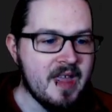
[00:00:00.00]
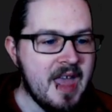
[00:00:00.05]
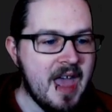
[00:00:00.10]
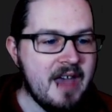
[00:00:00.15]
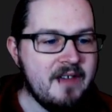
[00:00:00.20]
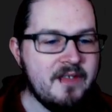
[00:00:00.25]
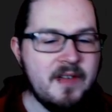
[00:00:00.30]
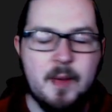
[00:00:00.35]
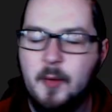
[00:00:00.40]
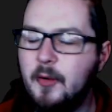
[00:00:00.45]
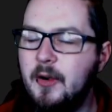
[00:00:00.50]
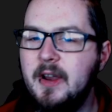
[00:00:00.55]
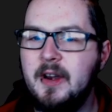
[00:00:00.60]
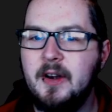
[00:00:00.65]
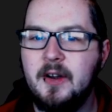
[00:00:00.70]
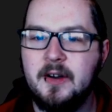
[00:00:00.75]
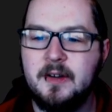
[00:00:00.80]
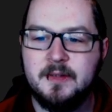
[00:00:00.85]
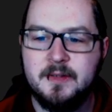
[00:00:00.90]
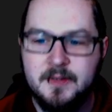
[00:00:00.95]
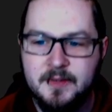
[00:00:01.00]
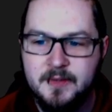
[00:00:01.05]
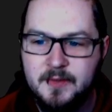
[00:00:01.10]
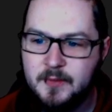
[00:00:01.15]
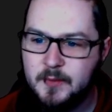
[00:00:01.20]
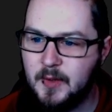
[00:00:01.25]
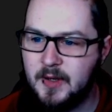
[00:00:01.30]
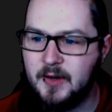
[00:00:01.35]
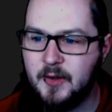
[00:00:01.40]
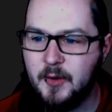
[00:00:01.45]
FmGreeno
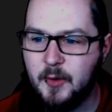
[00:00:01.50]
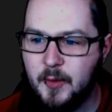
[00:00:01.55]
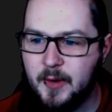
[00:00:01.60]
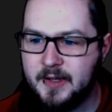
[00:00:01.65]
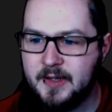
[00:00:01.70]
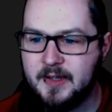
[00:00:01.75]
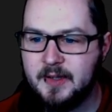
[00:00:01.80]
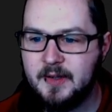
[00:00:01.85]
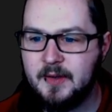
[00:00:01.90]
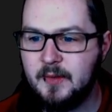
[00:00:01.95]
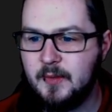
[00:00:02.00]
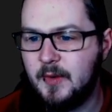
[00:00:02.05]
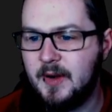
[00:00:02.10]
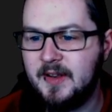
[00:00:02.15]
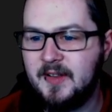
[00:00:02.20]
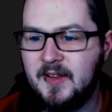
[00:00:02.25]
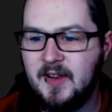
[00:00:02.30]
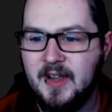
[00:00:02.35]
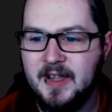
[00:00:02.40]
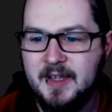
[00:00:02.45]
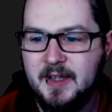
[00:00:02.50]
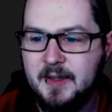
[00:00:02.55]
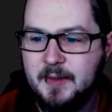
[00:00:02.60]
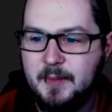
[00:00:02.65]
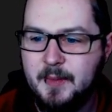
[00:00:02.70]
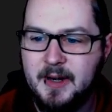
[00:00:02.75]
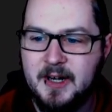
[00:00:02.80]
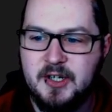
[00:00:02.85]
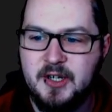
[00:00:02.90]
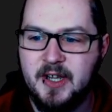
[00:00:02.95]
will know what it's like
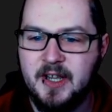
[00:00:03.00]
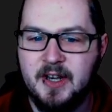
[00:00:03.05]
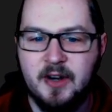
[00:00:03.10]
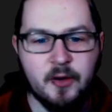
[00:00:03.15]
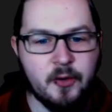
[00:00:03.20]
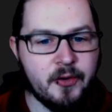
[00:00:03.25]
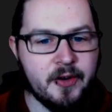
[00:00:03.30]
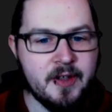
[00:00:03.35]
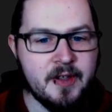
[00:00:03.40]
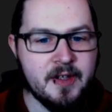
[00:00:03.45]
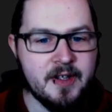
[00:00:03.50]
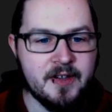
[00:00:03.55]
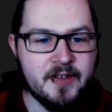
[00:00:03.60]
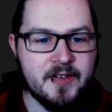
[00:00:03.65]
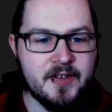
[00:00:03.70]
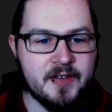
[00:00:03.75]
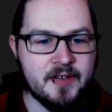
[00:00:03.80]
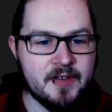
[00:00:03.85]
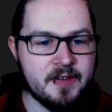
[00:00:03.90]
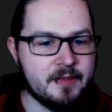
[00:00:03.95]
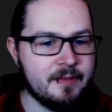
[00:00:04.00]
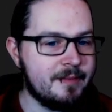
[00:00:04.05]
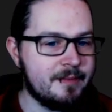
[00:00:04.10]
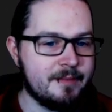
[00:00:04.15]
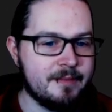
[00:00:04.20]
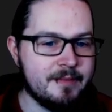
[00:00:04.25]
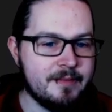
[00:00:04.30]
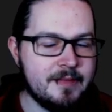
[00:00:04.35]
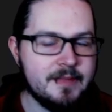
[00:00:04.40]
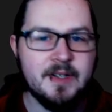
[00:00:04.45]
managing in Hungary, because
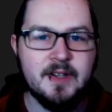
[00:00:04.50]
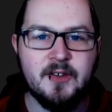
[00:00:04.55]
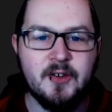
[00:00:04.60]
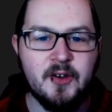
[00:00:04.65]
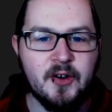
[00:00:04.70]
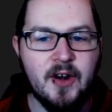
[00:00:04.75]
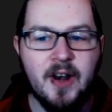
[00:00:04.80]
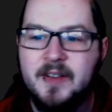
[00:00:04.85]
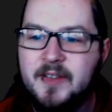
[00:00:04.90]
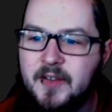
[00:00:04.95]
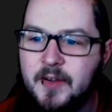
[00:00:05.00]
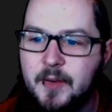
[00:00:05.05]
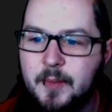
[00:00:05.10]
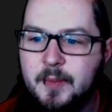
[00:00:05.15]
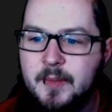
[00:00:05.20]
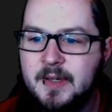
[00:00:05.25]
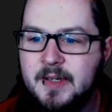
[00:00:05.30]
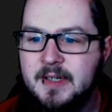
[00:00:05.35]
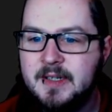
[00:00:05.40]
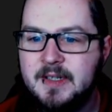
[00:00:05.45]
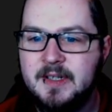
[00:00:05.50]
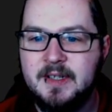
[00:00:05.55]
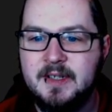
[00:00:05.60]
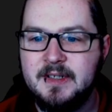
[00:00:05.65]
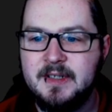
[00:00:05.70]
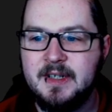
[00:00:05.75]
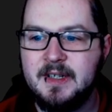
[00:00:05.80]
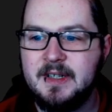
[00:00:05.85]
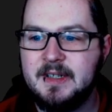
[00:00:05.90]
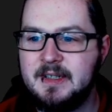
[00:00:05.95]
he's done lots of them.
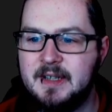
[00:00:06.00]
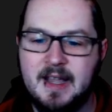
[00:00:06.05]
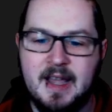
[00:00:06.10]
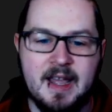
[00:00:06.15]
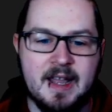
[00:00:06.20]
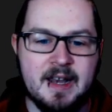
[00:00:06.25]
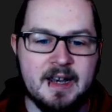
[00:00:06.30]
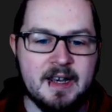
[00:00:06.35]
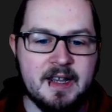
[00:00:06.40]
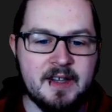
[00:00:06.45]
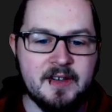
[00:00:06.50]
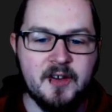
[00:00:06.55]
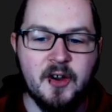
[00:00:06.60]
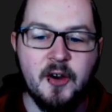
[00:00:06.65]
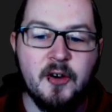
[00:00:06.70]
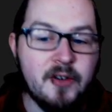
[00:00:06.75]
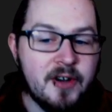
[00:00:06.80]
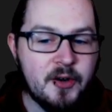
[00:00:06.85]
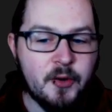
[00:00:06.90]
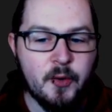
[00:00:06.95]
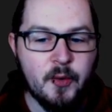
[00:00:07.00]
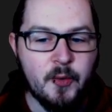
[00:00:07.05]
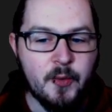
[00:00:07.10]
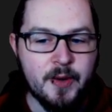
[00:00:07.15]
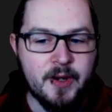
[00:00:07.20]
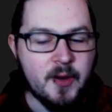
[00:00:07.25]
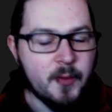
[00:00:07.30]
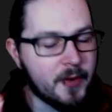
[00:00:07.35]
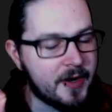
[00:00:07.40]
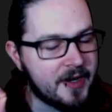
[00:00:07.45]
And he's currently doing one
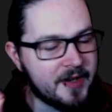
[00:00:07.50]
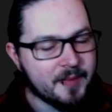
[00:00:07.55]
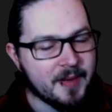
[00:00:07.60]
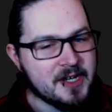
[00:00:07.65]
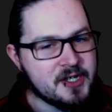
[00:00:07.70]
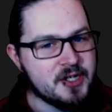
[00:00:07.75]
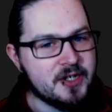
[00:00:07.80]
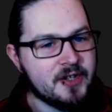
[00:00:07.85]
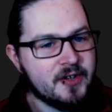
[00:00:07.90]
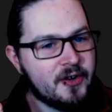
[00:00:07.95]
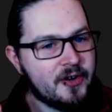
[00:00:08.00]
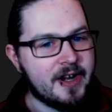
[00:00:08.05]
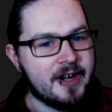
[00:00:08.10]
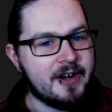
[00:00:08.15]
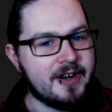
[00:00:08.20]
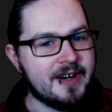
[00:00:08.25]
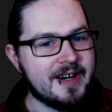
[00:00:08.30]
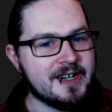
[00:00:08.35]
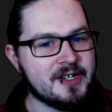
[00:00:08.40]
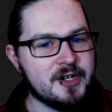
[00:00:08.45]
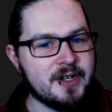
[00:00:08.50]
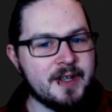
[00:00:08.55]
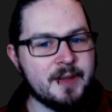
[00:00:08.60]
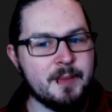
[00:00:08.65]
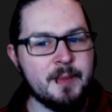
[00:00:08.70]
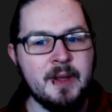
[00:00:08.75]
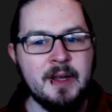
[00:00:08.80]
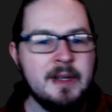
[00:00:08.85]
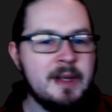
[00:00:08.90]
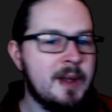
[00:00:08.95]
now where he's managing the Hungarian national team.